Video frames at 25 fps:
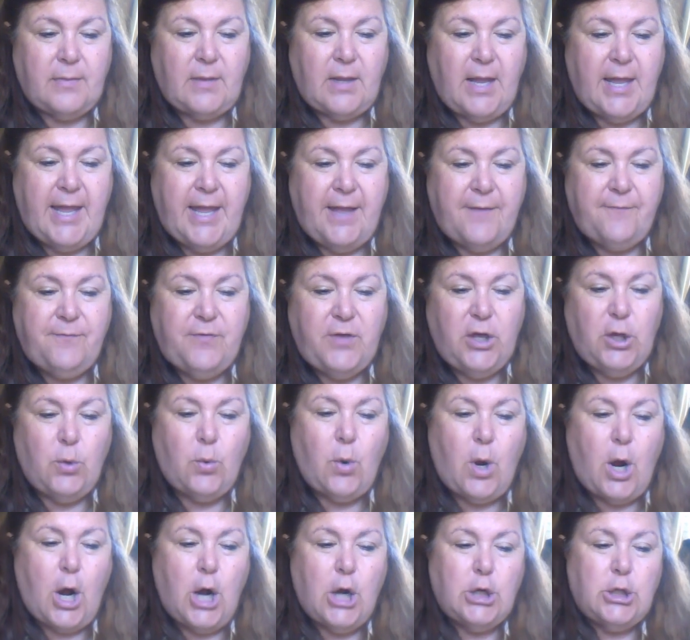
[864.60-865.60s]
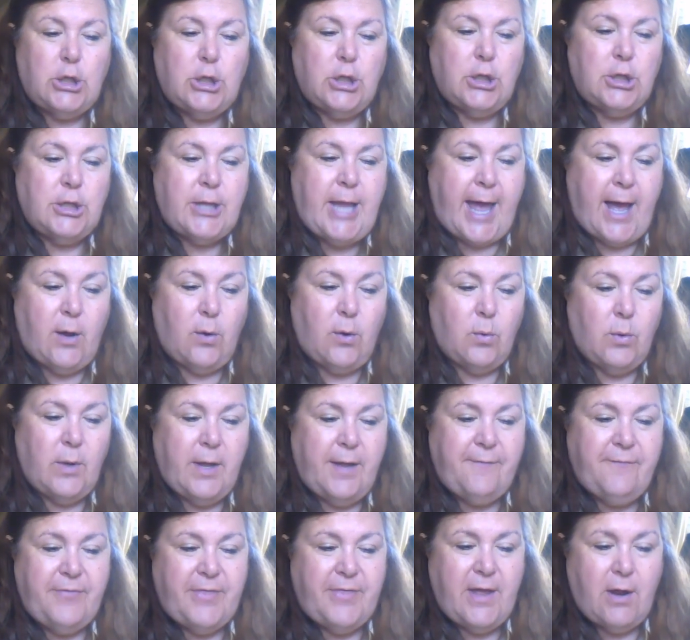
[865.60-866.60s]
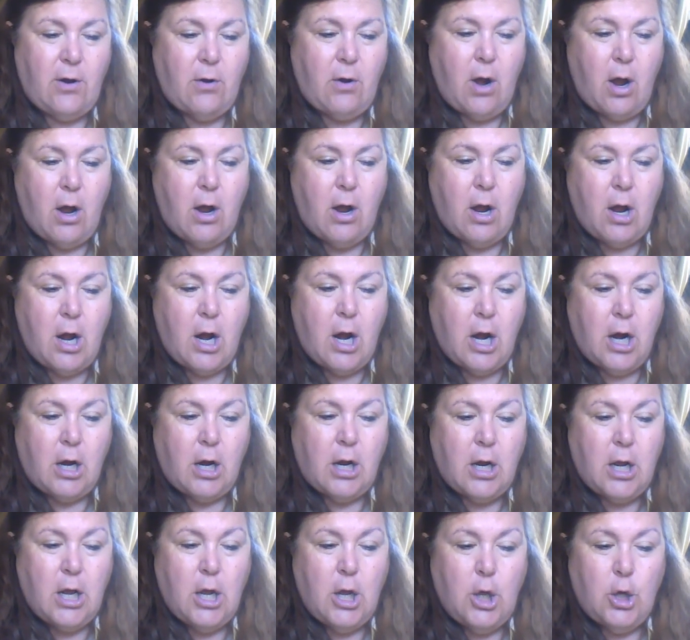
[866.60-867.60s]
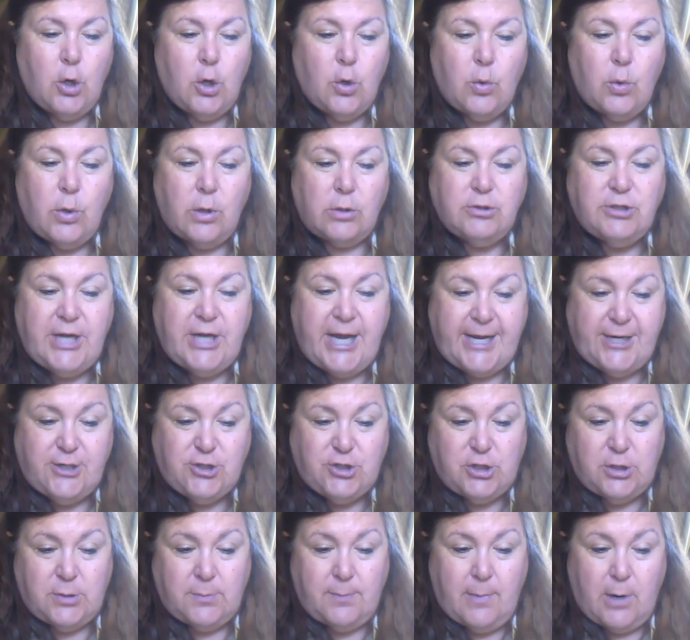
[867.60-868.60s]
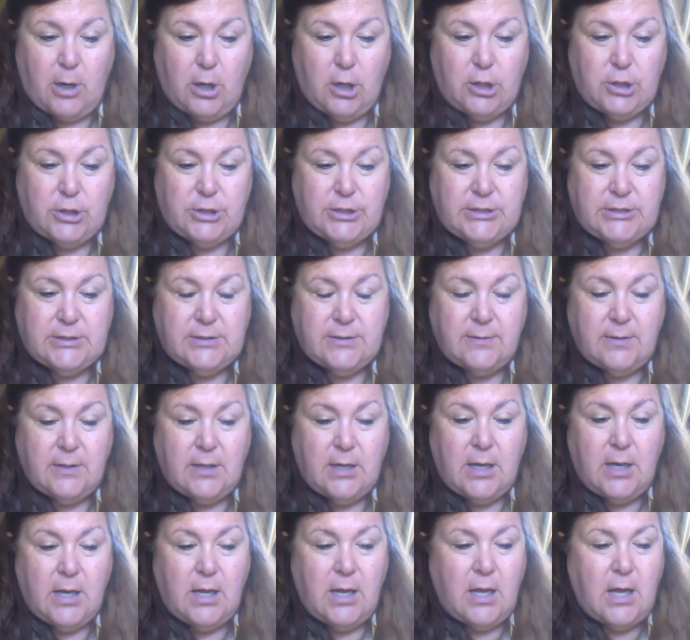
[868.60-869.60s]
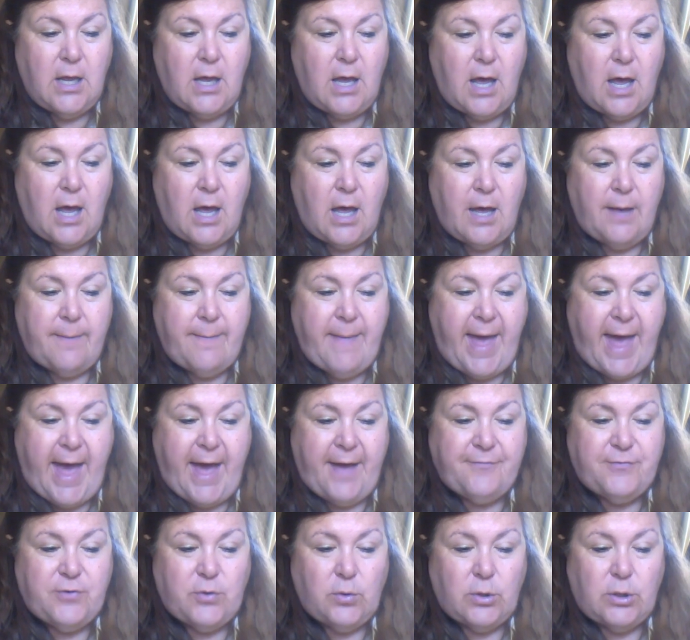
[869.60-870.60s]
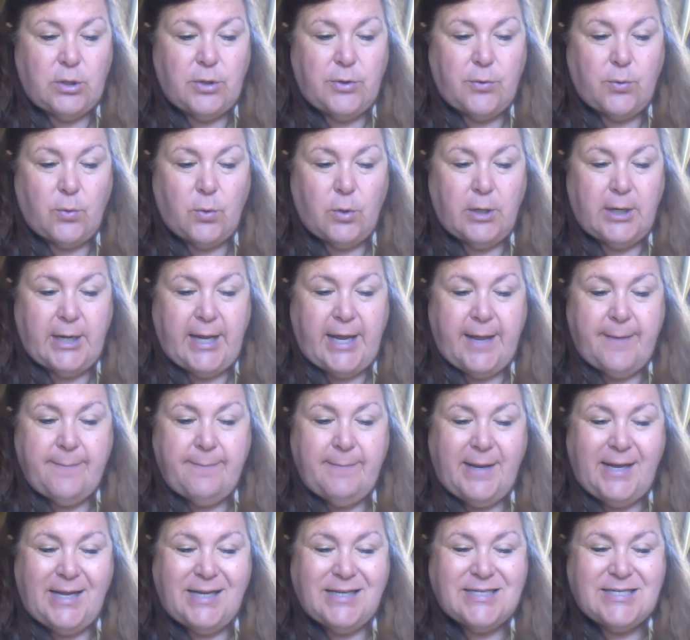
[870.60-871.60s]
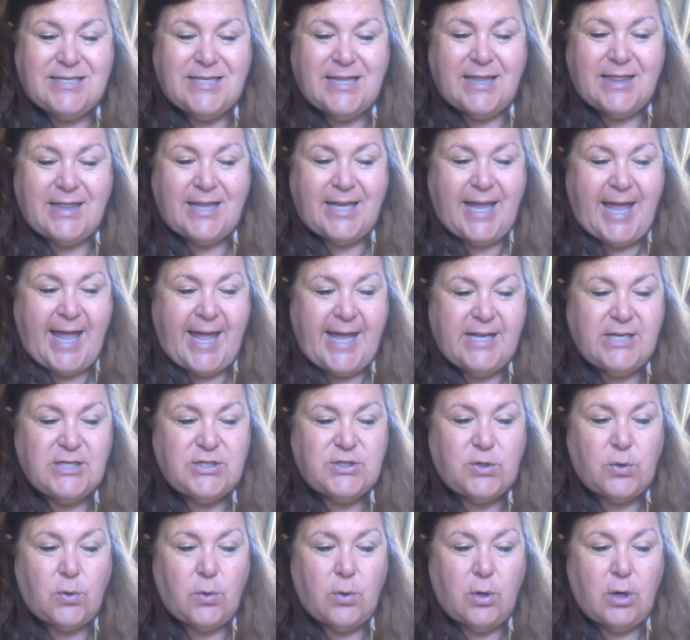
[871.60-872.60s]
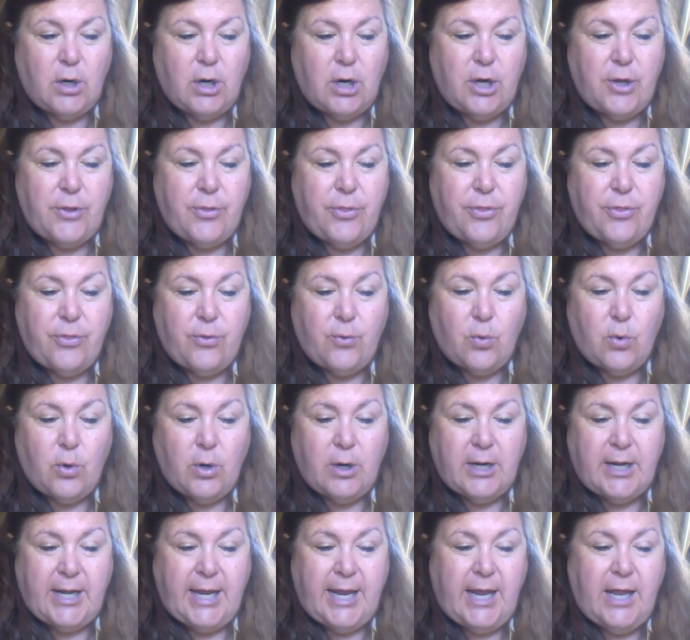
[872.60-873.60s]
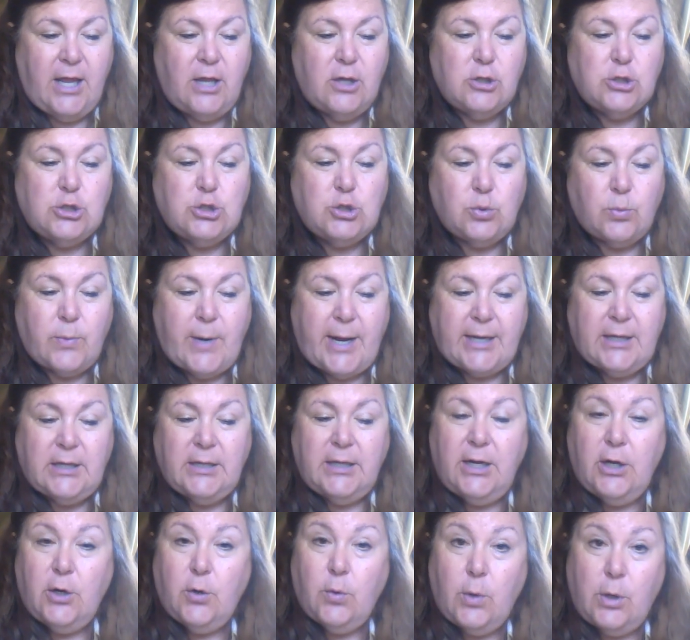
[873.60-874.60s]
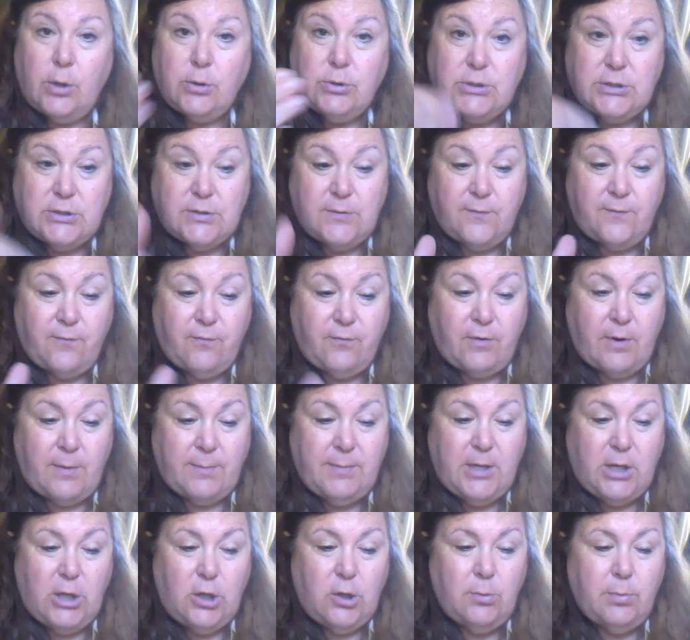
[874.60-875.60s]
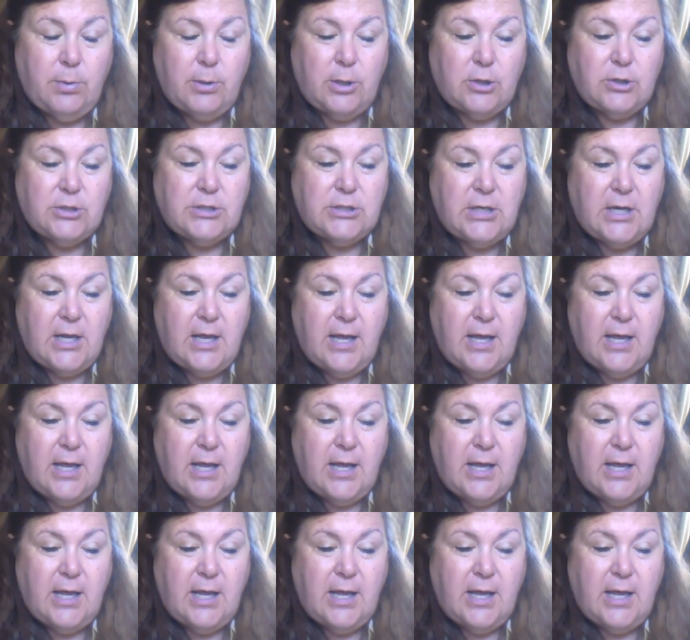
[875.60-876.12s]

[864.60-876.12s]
If there are quotation marks after an authority, it means that the case or authority directly quotes from Hubert.